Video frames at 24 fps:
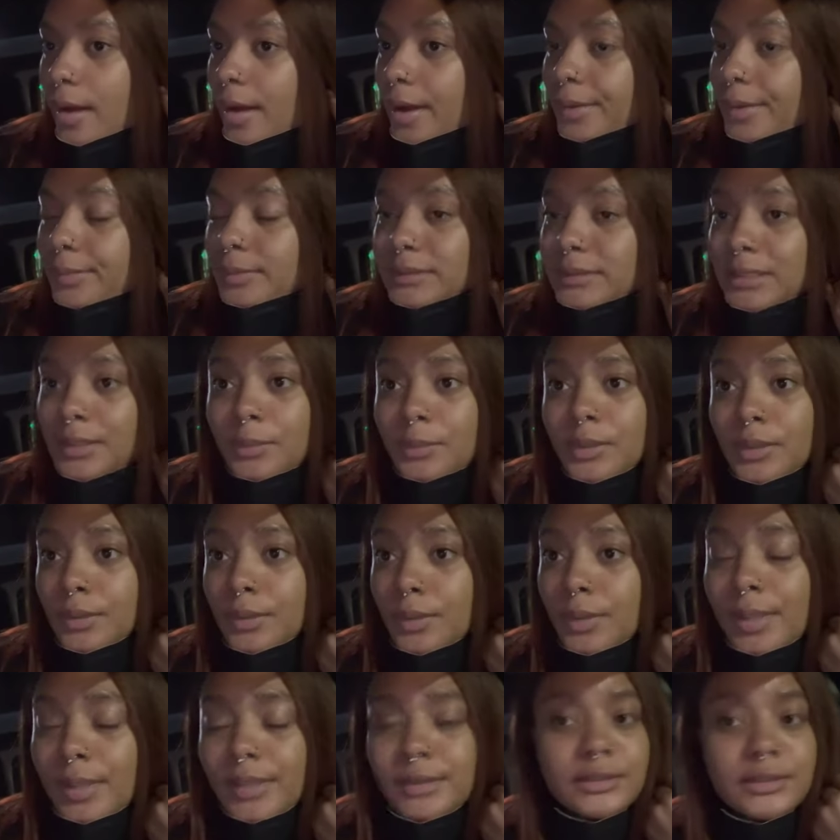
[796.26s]
I was like, we can go
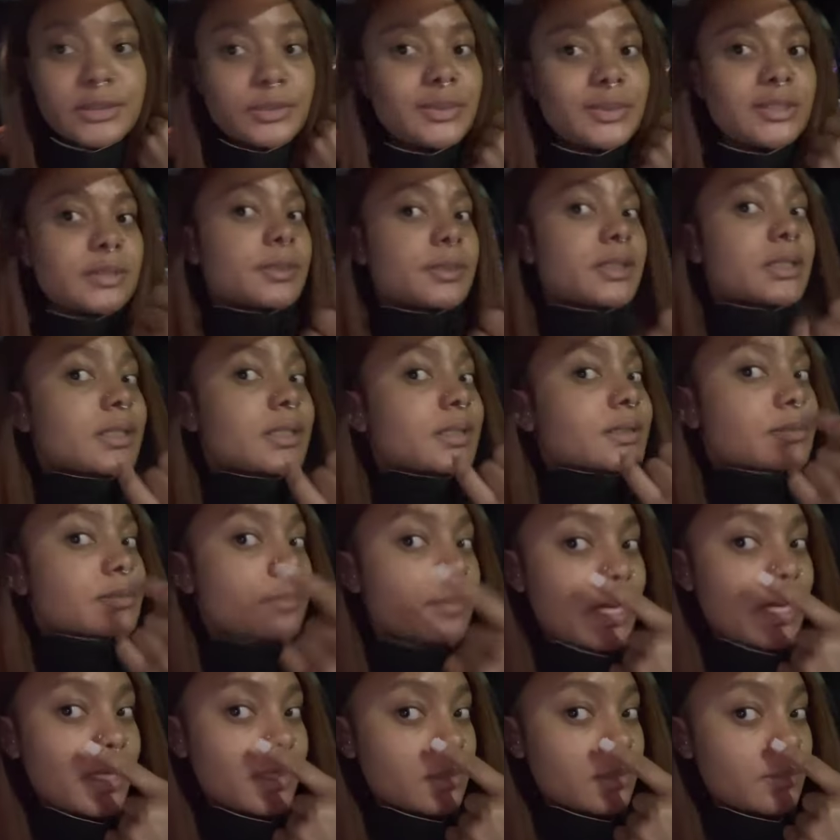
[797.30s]
ahead and switch because
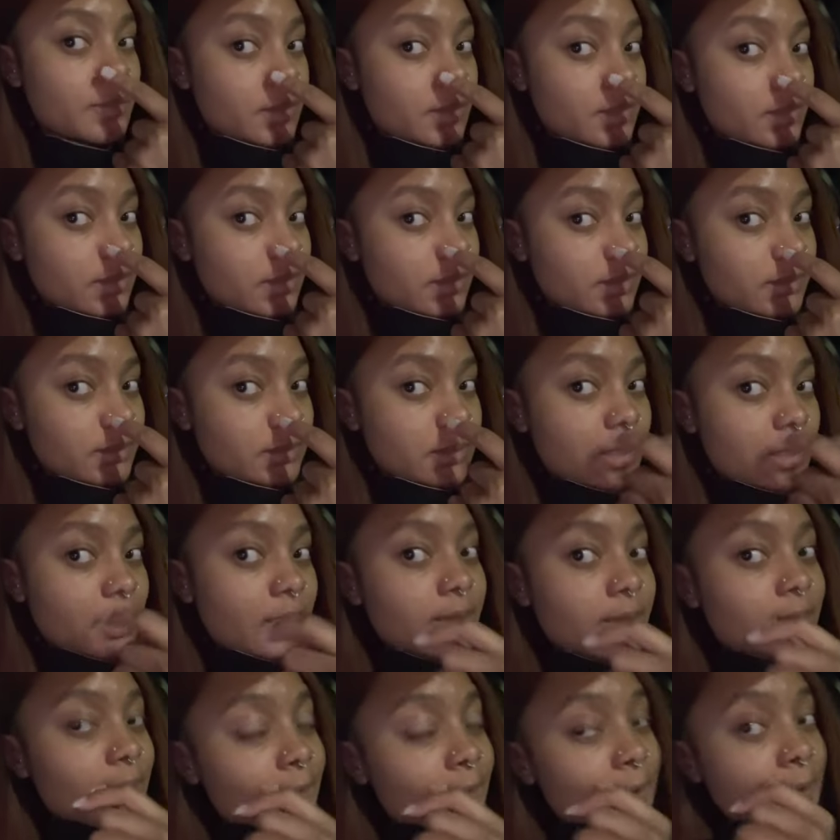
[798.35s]
mainly because
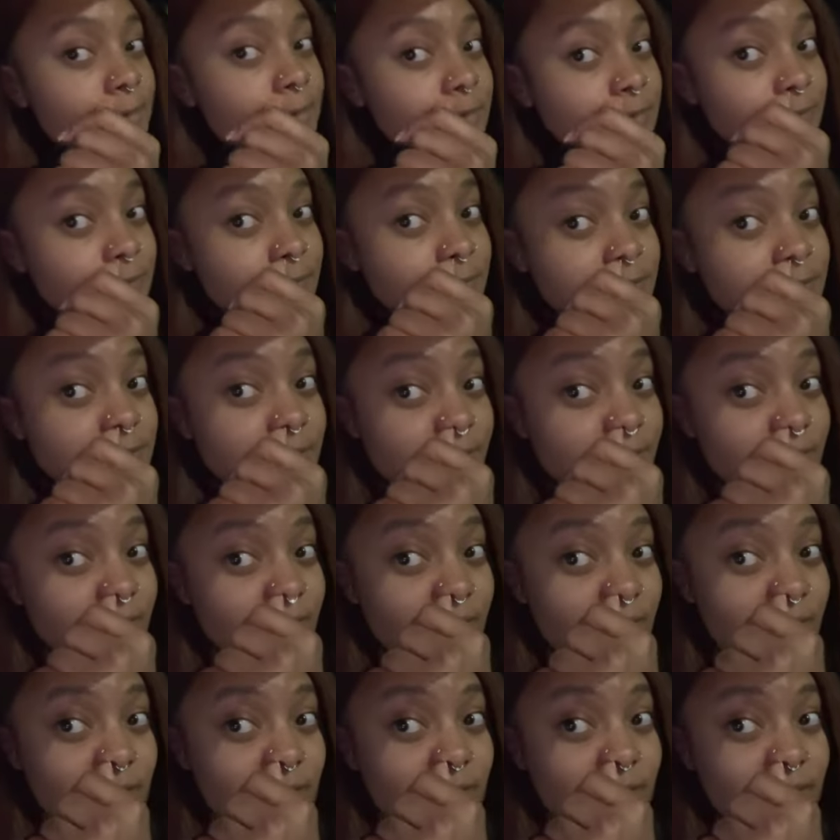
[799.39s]
like I was gonna tell
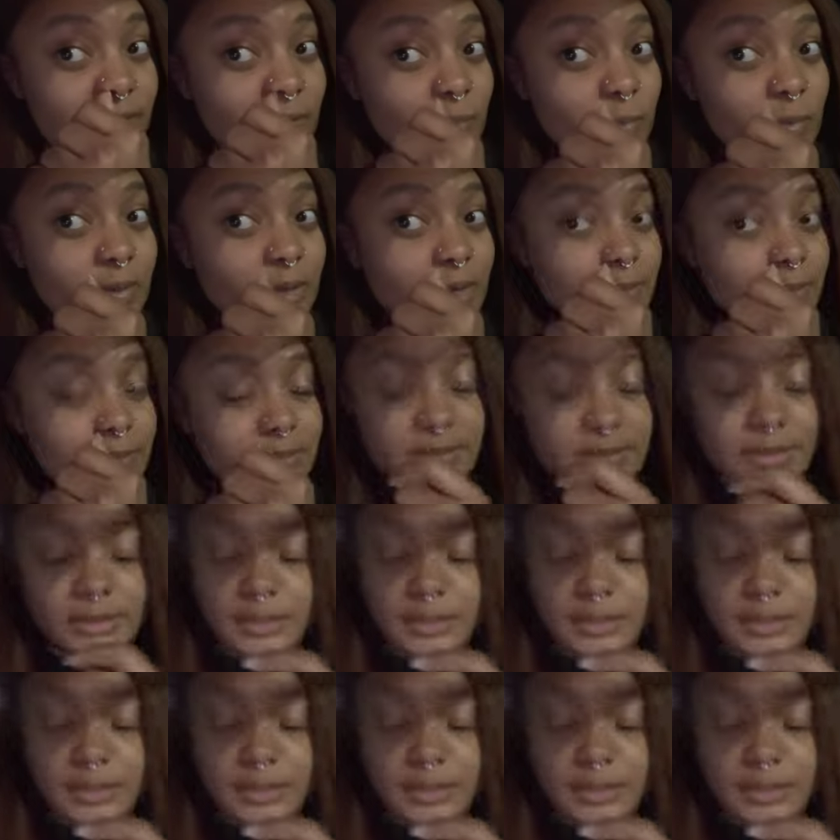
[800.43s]
y'all when I was in